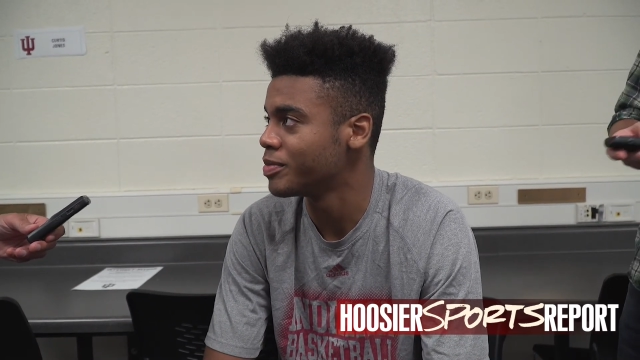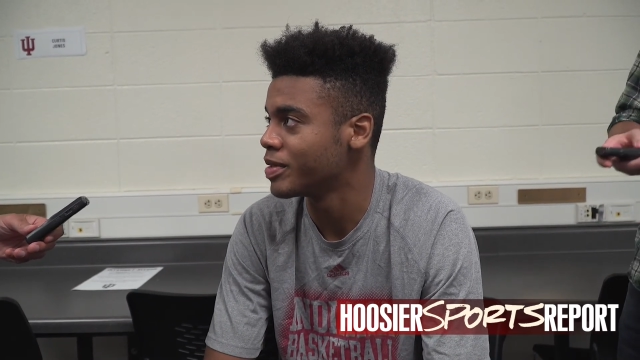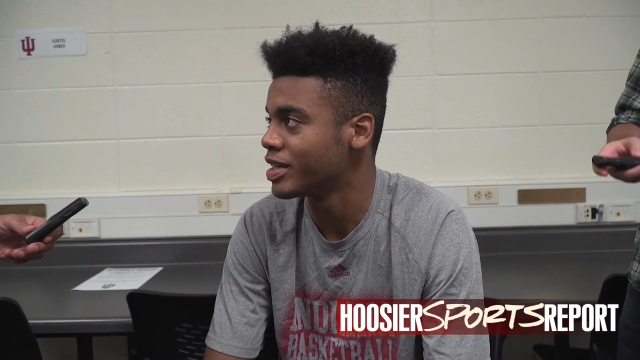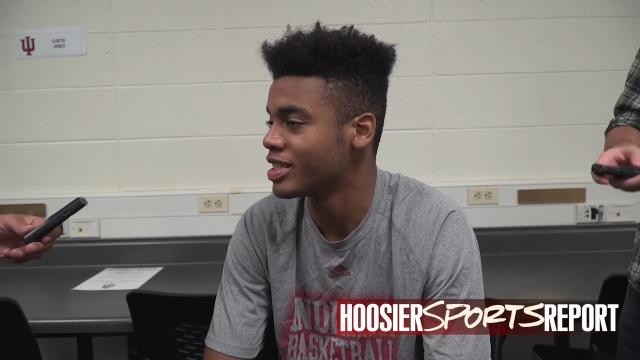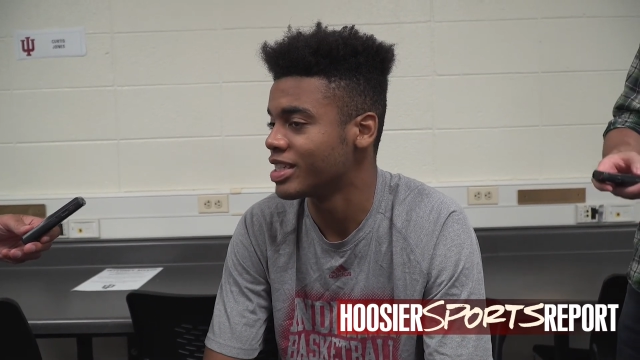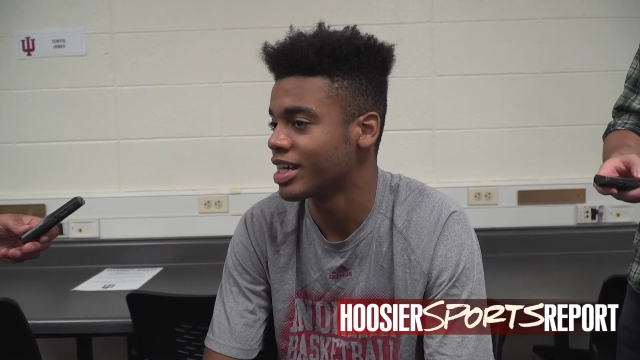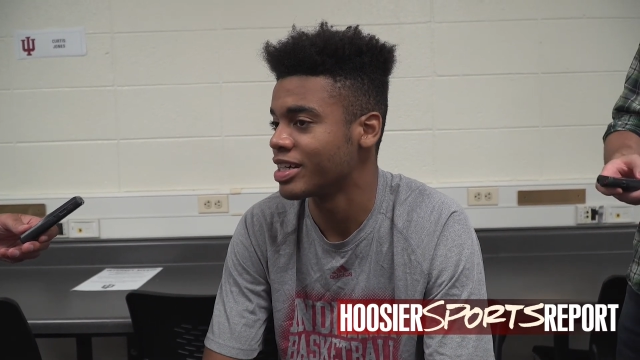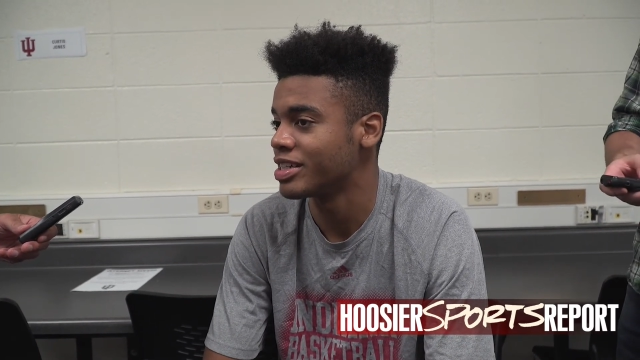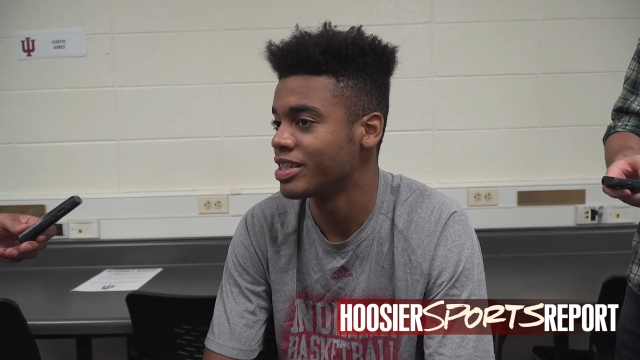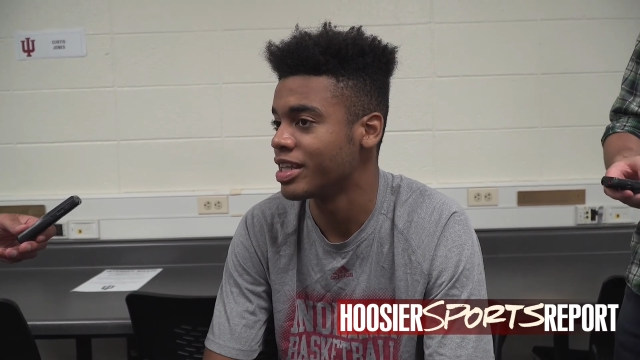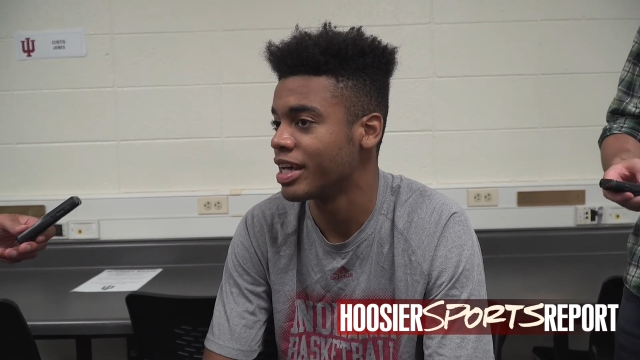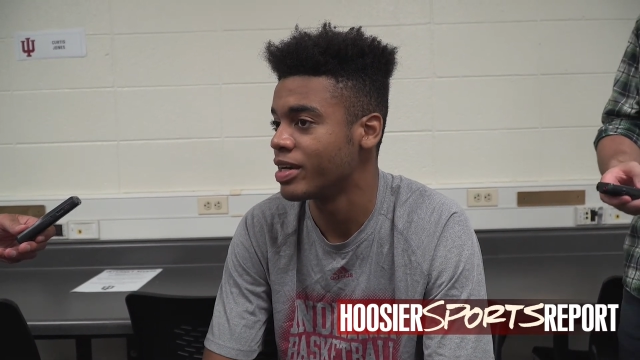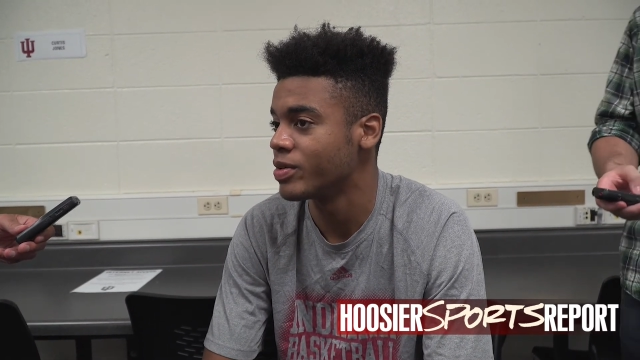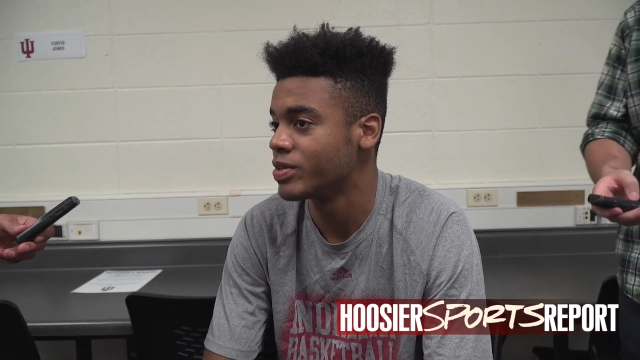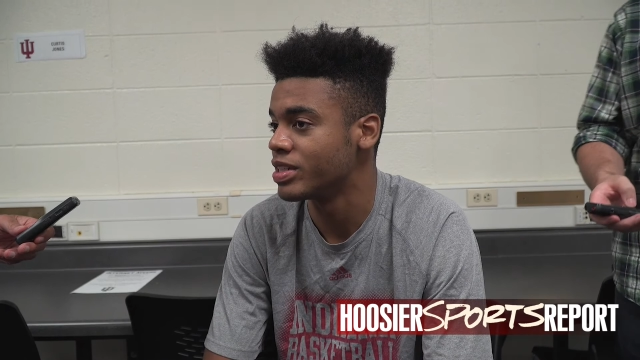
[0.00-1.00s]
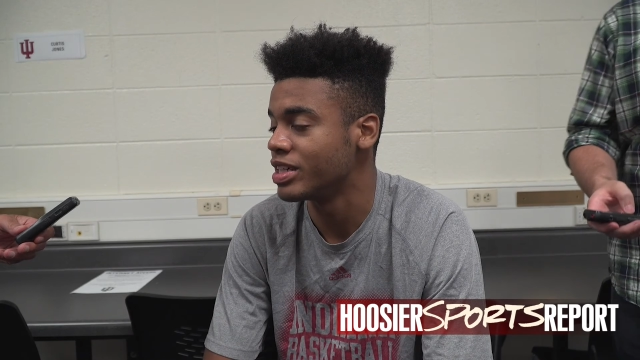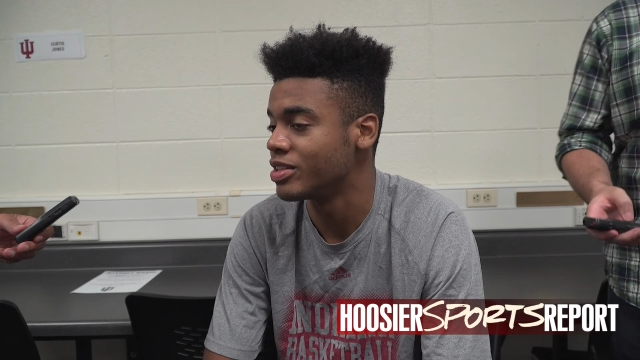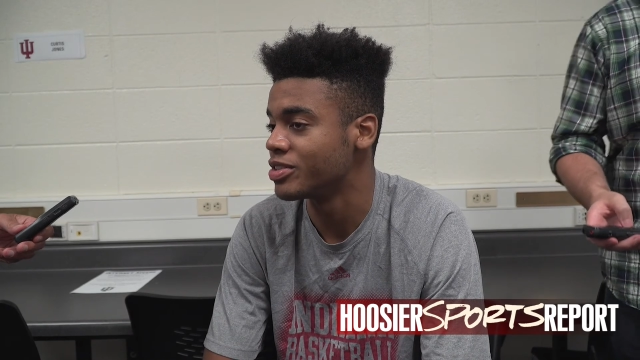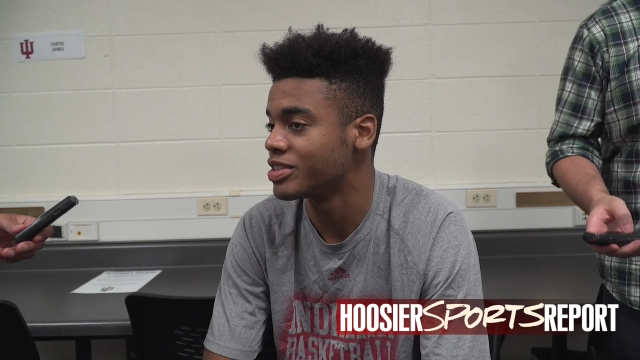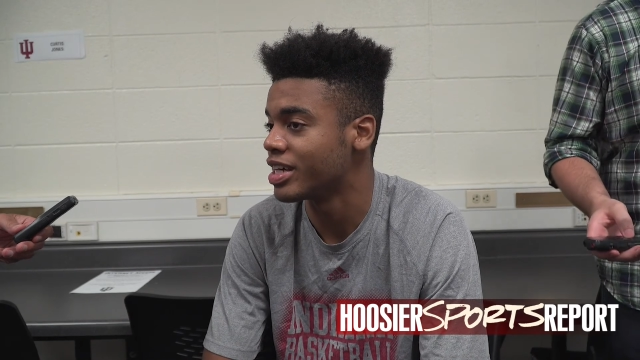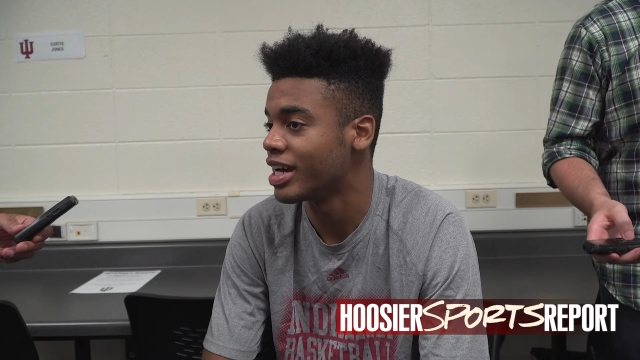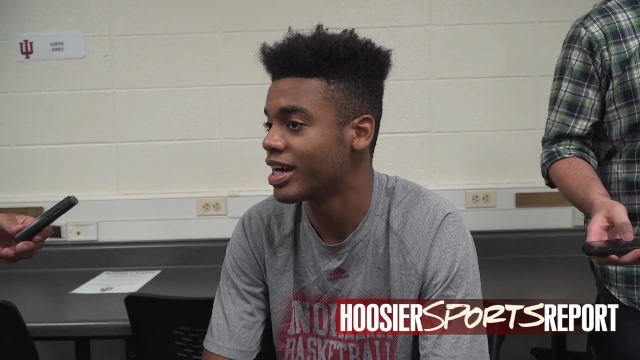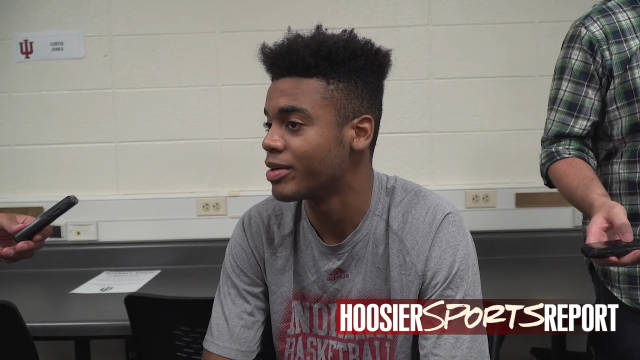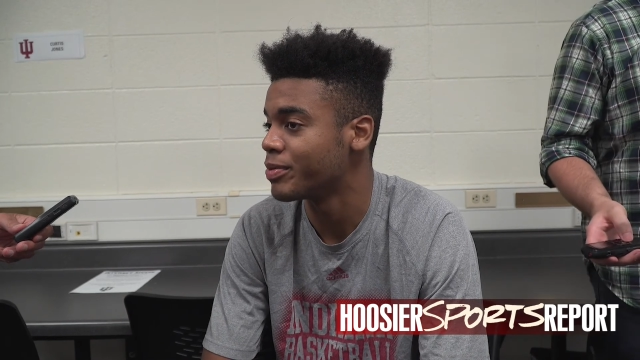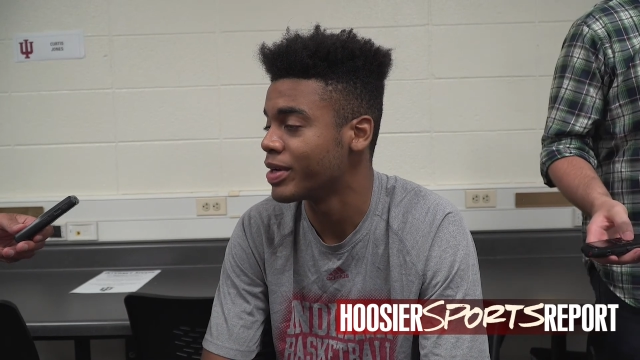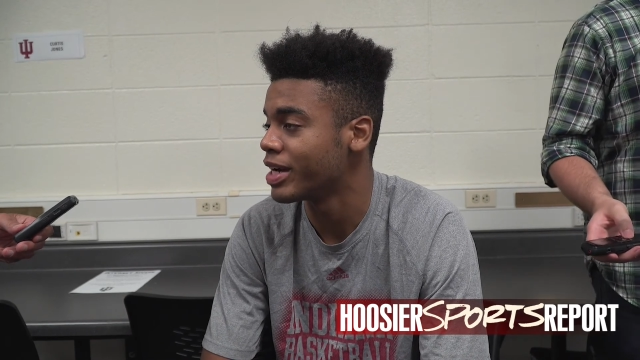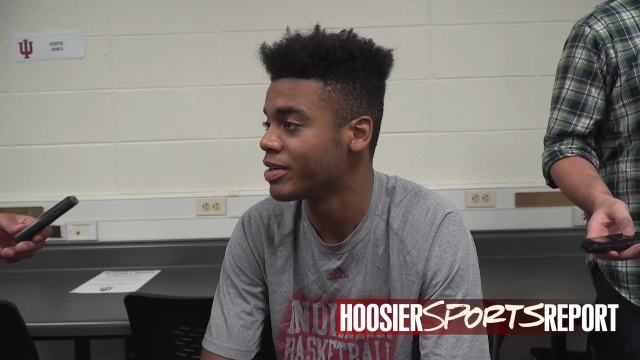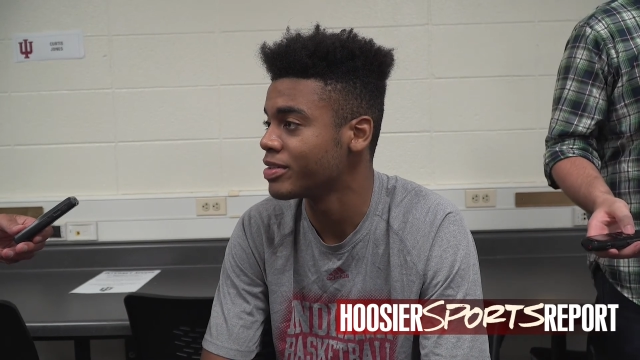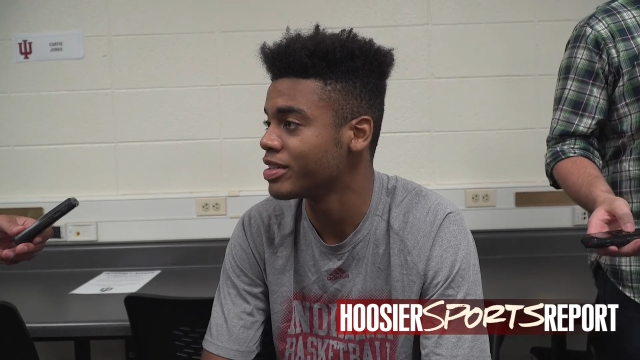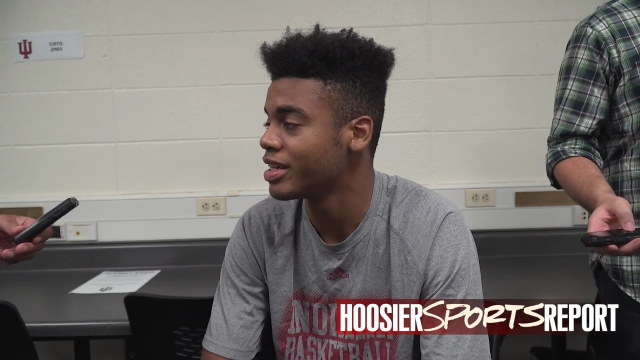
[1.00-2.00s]
because I couldn't lay on either side
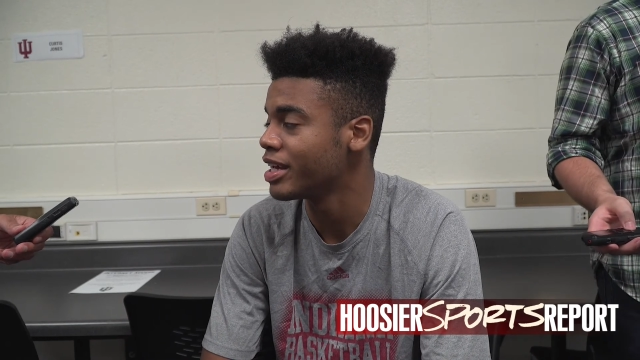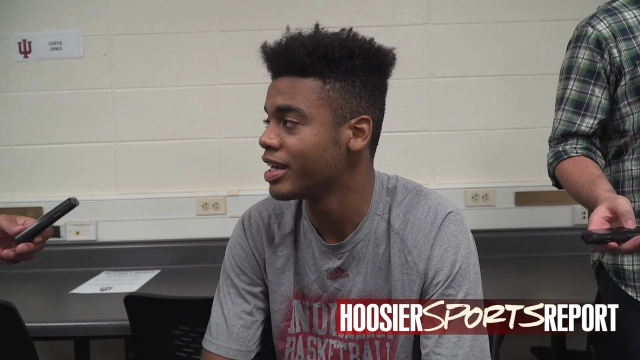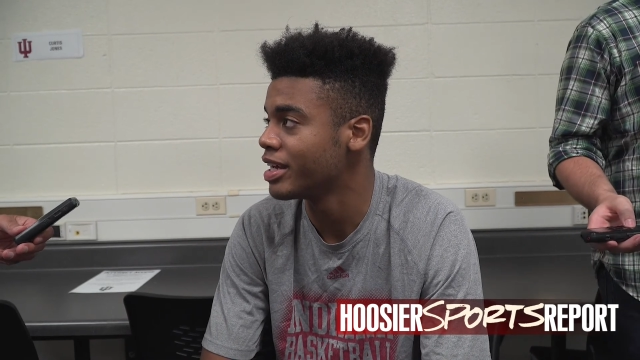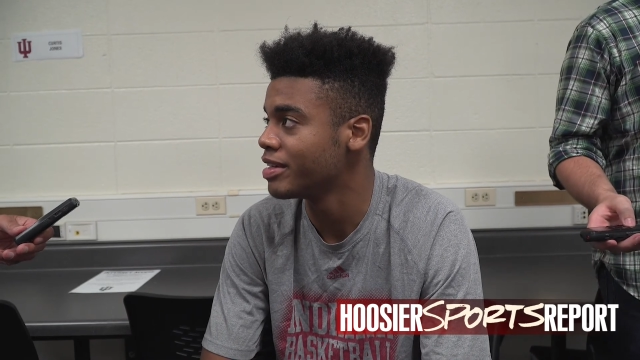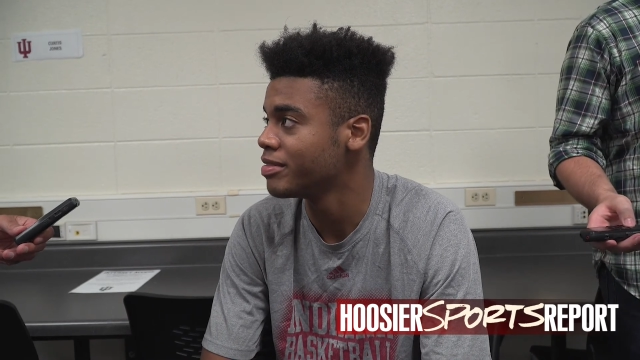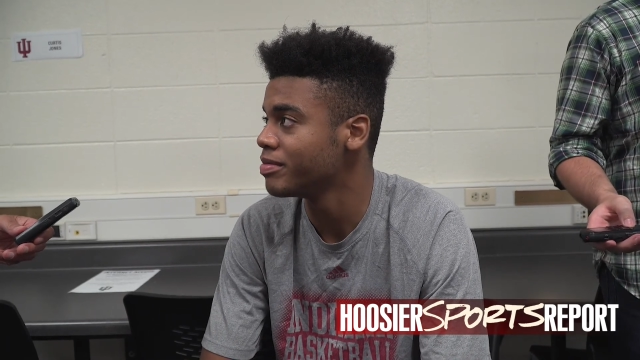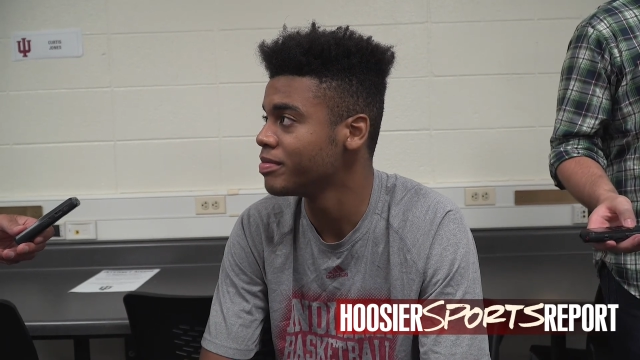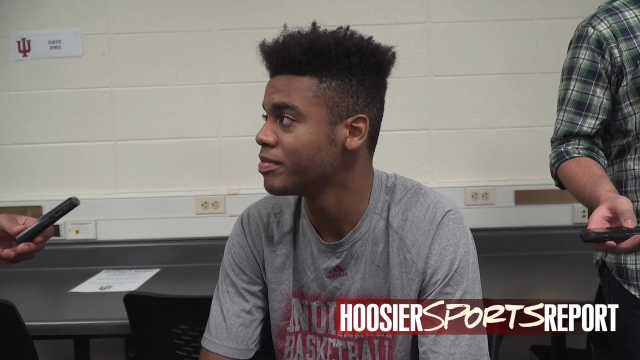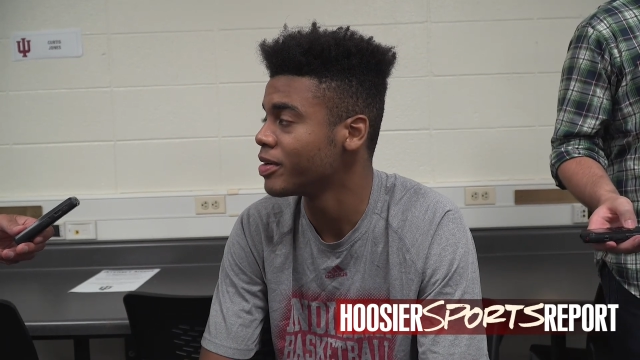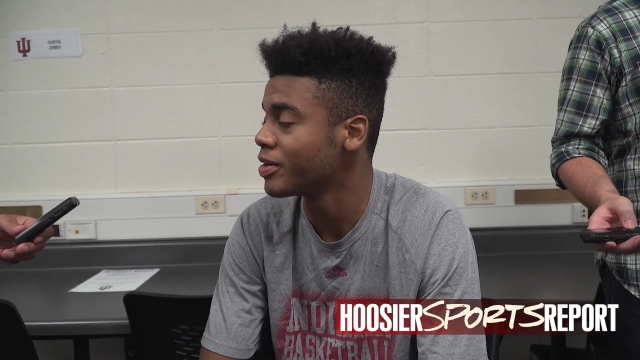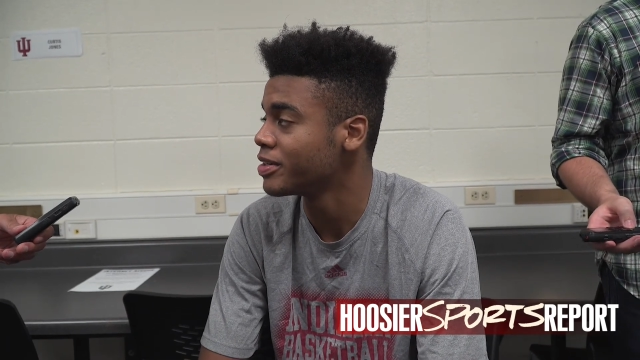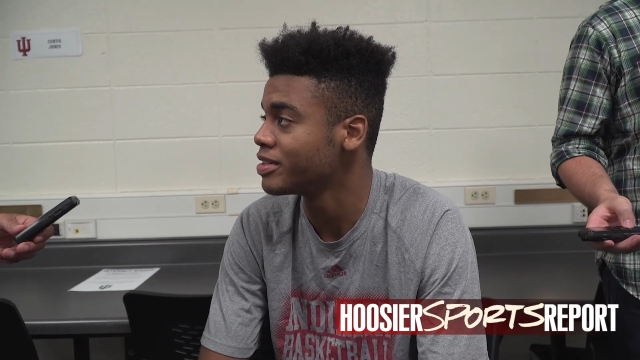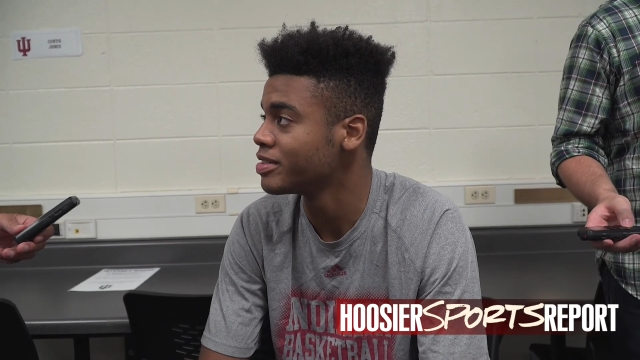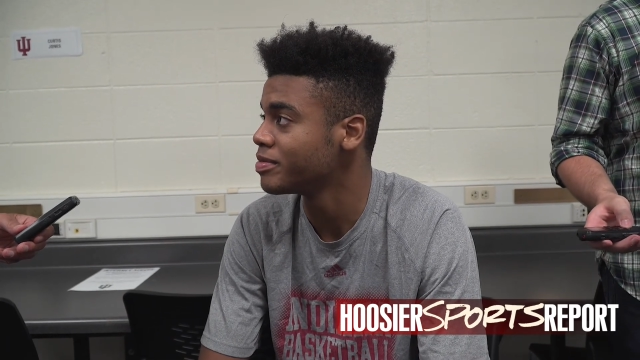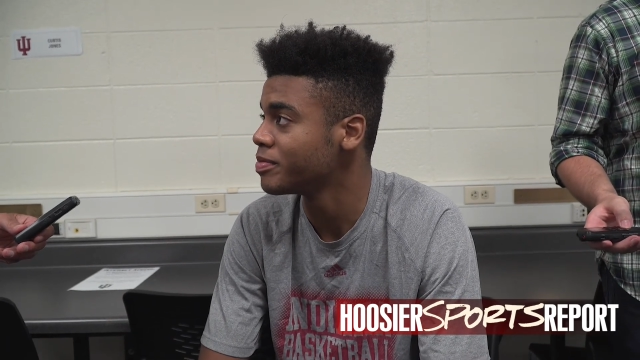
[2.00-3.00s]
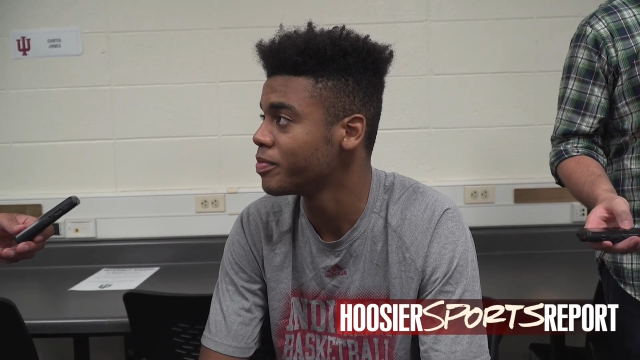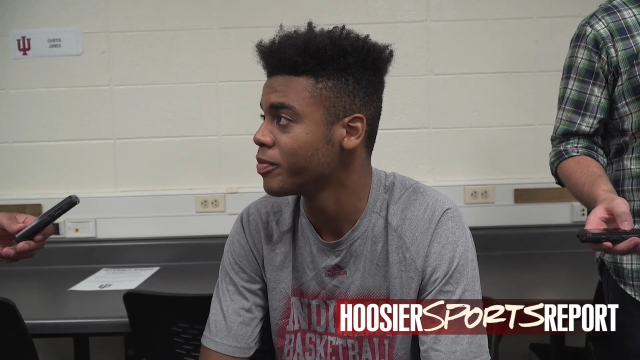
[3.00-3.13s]
without it hurting.